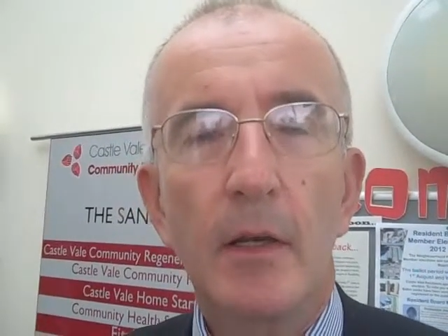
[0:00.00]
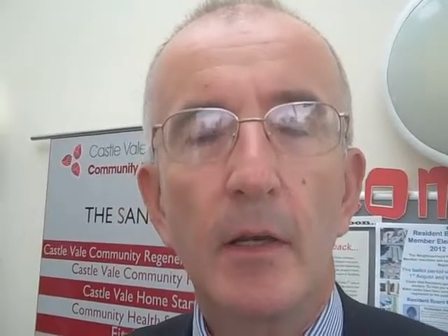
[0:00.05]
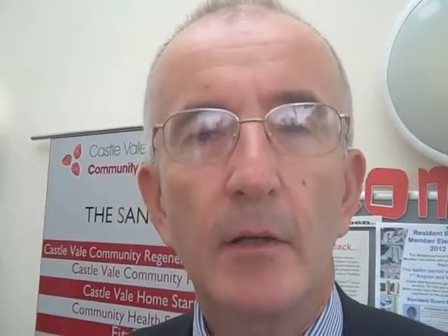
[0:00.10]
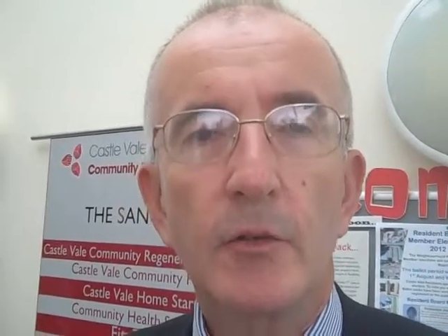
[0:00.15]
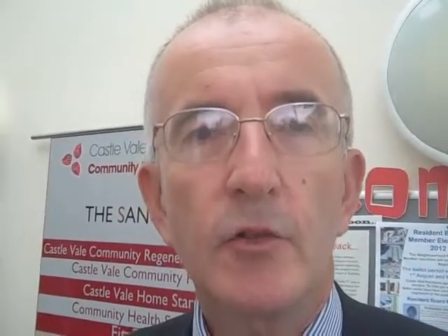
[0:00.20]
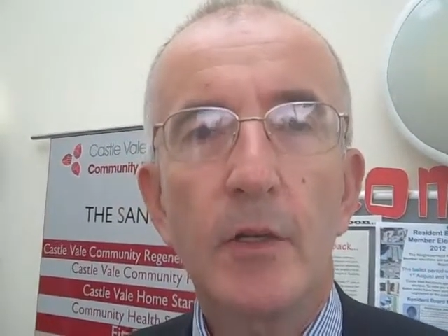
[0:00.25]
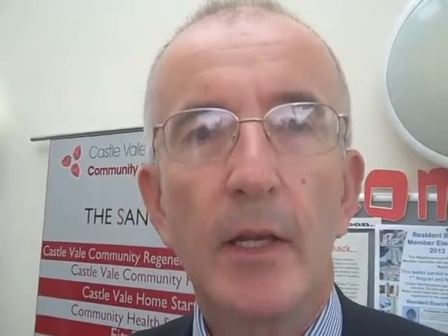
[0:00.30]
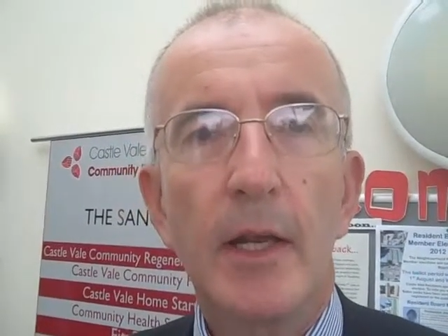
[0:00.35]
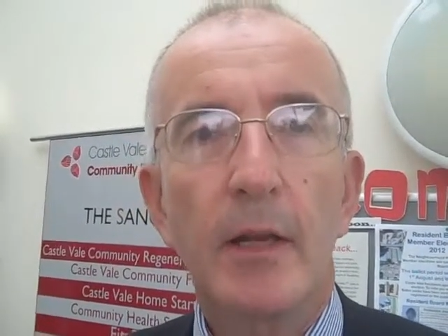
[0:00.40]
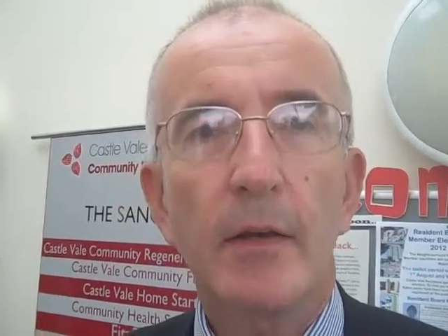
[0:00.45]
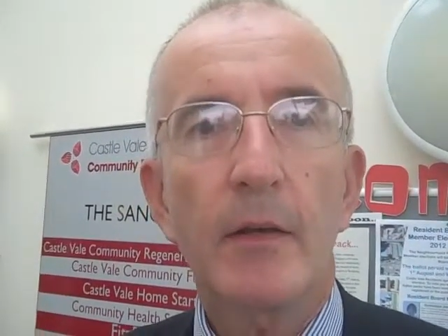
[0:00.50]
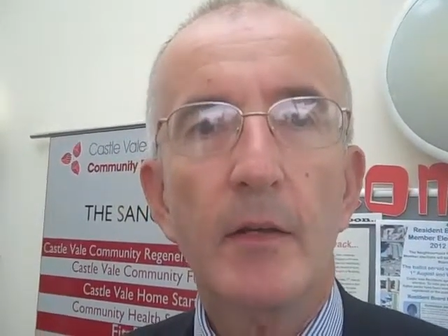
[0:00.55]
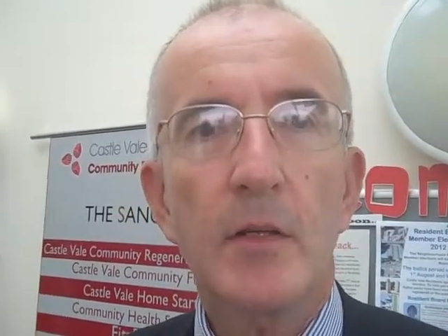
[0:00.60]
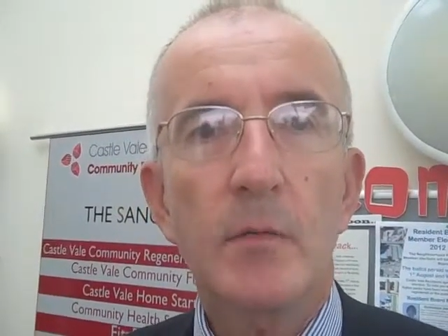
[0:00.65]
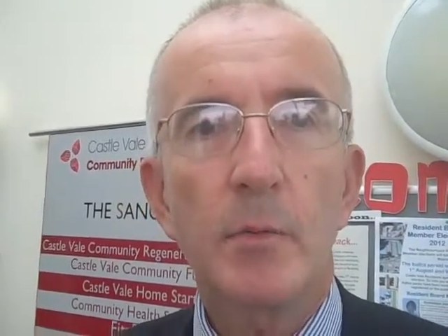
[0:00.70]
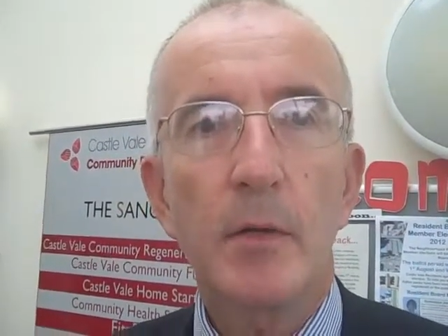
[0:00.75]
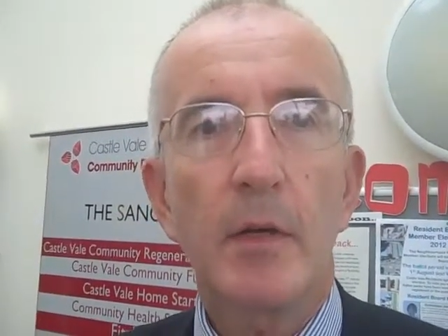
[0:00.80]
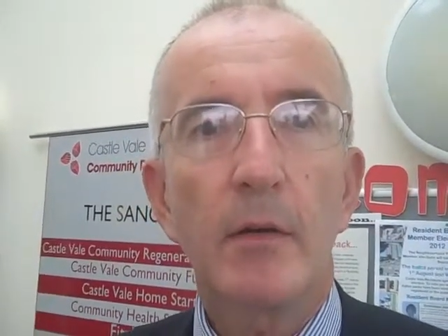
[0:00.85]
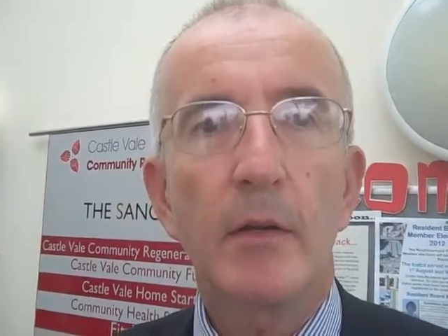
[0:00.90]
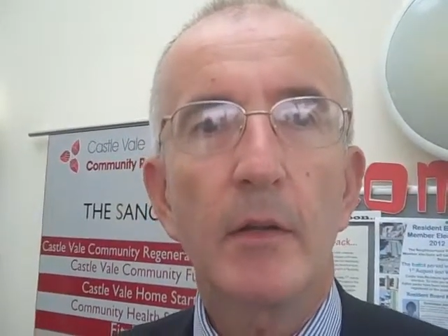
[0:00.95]
largely had
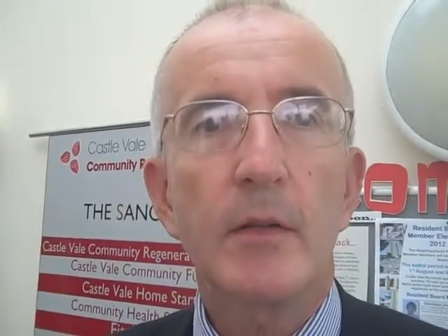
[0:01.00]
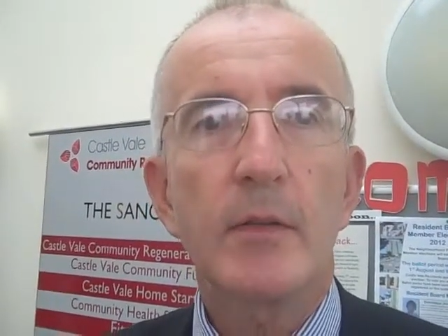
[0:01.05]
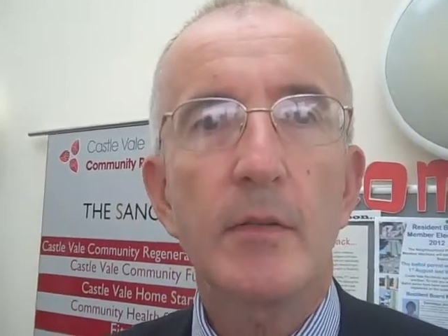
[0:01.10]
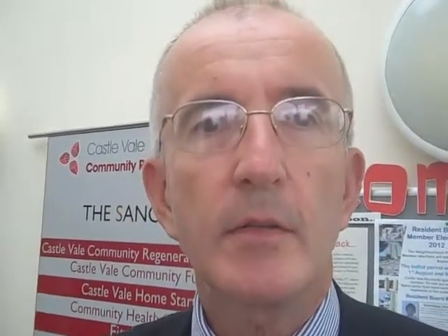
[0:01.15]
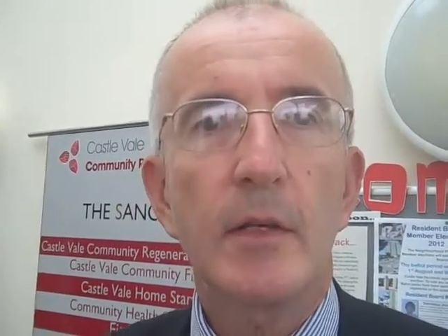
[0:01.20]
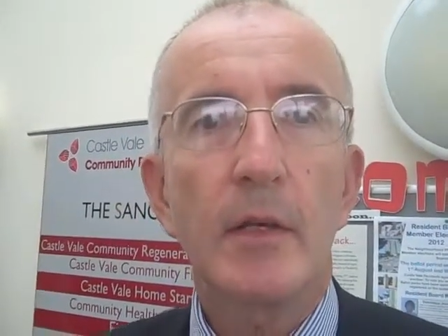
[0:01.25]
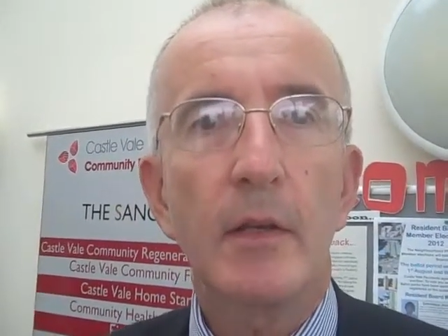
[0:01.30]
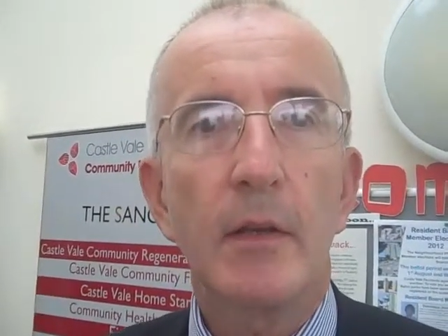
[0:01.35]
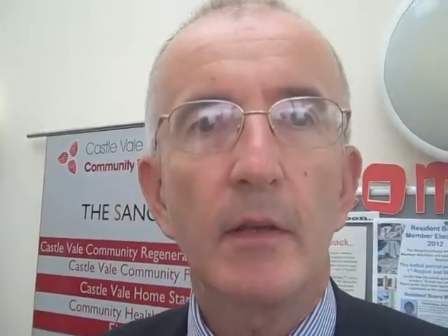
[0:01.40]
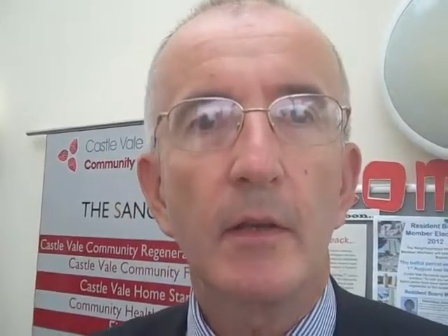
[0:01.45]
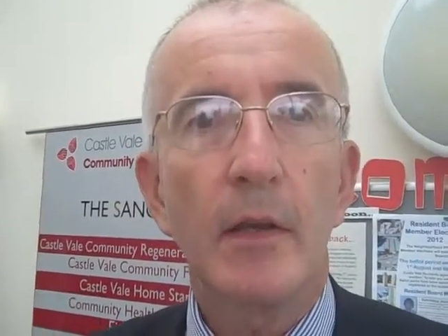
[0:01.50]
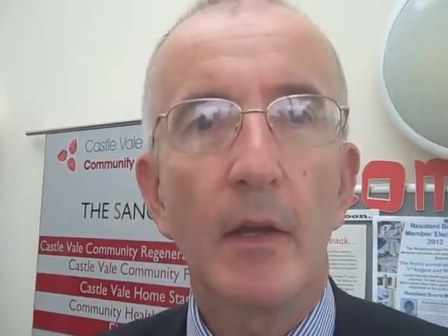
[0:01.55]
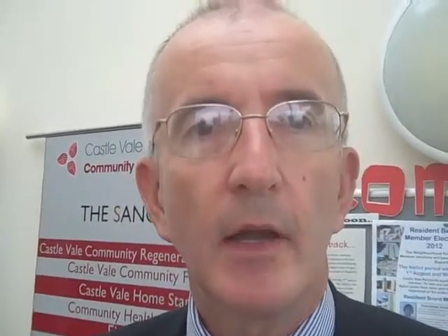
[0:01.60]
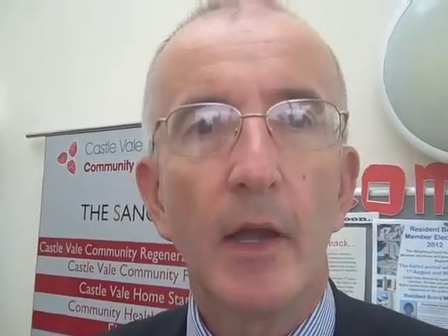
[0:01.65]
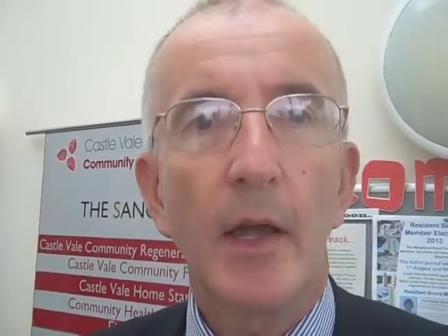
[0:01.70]
experience in